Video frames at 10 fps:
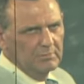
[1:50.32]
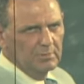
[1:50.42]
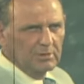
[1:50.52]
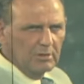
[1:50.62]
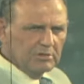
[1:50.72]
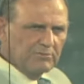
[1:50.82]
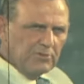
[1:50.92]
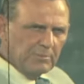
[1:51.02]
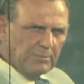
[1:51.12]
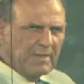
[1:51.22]
because of
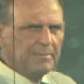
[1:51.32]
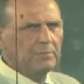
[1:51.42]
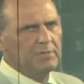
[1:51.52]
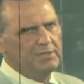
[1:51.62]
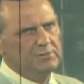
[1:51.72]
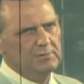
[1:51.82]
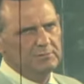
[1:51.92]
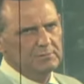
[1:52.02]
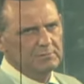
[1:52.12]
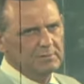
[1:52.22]
your preparation
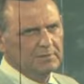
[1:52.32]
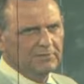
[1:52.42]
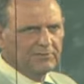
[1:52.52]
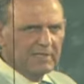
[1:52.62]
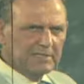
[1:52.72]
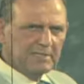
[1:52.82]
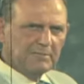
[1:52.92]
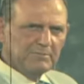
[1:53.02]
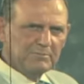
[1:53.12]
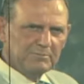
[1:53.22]
and the things
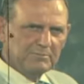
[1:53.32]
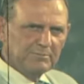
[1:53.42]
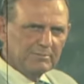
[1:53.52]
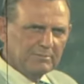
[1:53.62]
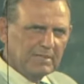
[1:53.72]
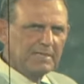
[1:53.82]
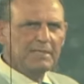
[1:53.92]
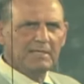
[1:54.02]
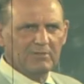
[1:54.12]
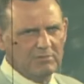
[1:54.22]
I'm trying to
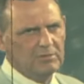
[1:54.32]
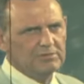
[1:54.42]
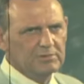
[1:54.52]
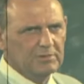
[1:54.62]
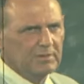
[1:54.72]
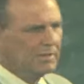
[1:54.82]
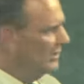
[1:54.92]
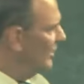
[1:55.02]
get across to you,